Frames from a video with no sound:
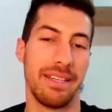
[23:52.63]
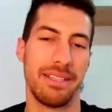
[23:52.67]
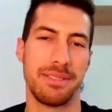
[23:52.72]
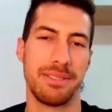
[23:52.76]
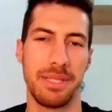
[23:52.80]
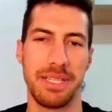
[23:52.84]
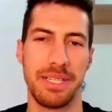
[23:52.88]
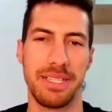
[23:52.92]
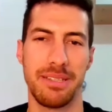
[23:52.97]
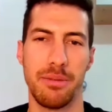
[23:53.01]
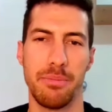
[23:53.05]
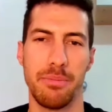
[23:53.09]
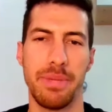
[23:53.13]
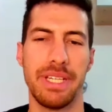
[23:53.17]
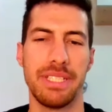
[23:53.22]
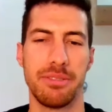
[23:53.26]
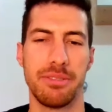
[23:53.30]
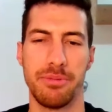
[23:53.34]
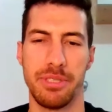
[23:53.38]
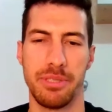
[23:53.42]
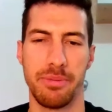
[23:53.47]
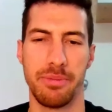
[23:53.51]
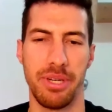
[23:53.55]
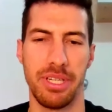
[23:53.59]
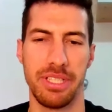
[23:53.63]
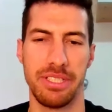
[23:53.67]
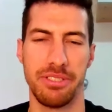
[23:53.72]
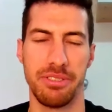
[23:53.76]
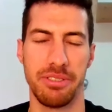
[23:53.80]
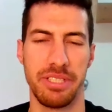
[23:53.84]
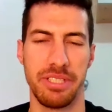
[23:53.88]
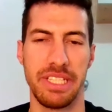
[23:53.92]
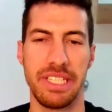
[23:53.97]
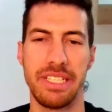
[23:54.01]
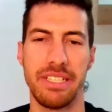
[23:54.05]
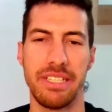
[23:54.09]
That's like the best response
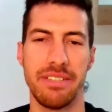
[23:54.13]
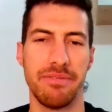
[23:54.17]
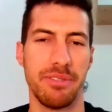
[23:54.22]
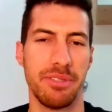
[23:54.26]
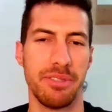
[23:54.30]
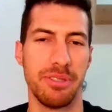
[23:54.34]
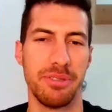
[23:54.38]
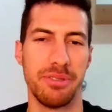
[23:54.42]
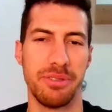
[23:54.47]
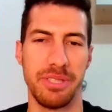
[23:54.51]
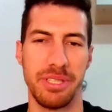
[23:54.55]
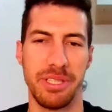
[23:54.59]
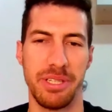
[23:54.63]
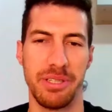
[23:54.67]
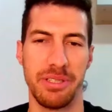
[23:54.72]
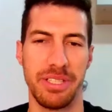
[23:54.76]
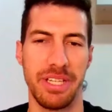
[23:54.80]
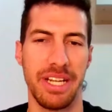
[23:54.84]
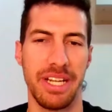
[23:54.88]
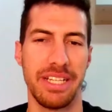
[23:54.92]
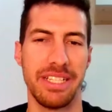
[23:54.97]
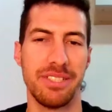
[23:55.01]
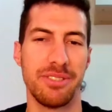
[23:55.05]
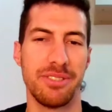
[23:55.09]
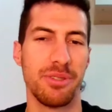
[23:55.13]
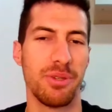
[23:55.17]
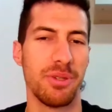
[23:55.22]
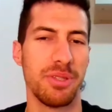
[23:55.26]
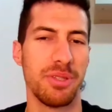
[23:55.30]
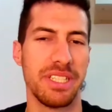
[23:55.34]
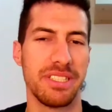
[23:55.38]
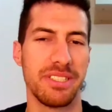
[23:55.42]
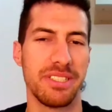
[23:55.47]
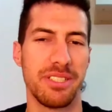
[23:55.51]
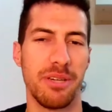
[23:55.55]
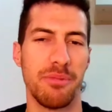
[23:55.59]
you can give too. You know, you're not
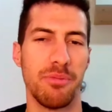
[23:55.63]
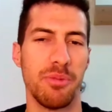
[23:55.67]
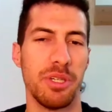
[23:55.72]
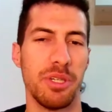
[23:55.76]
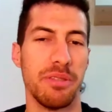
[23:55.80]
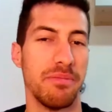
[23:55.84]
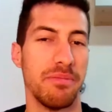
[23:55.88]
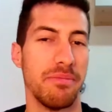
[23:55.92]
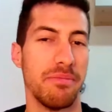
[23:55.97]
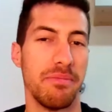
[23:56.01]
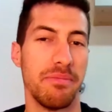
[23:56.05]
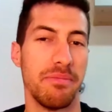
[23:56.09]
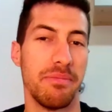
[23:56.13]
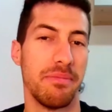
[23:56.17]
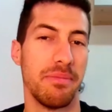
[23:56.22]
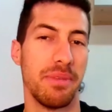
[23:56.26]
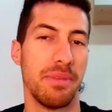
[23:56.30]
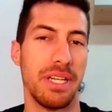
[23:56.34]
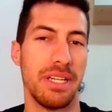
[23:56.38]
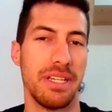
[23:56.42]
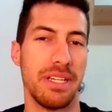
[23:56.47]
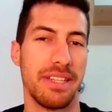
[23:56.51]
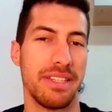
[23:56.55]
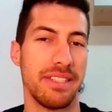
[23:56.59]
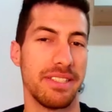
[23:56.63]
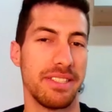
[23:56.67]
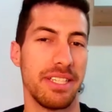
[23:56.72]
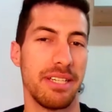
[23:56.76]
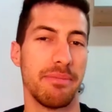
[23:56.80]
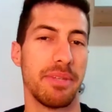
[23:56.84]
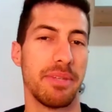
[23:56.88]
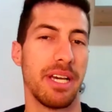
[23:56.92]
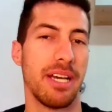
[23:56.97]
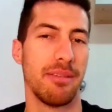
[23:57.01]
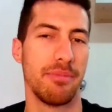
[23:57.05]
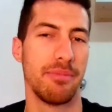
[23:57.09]
insulting someone, but at the
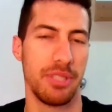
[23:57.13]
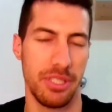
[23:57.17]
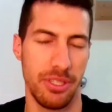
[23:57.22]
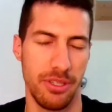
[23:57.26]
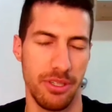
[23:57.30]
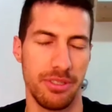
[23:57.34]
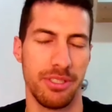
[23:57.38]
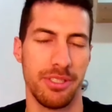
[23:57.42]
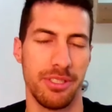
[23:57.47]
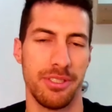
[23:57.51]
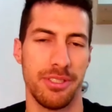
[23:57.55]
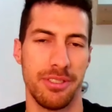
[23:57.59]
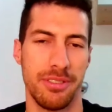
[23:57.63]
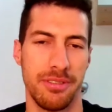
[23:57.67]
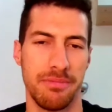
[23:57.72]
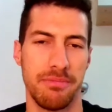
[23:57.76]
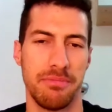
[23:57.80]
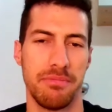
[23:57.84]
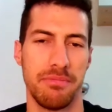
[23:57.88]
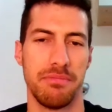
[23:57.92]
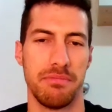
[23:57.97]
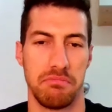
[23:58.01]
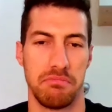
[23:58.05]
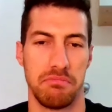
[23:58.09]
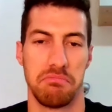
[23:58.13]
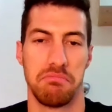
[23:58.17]
same time, you know, you're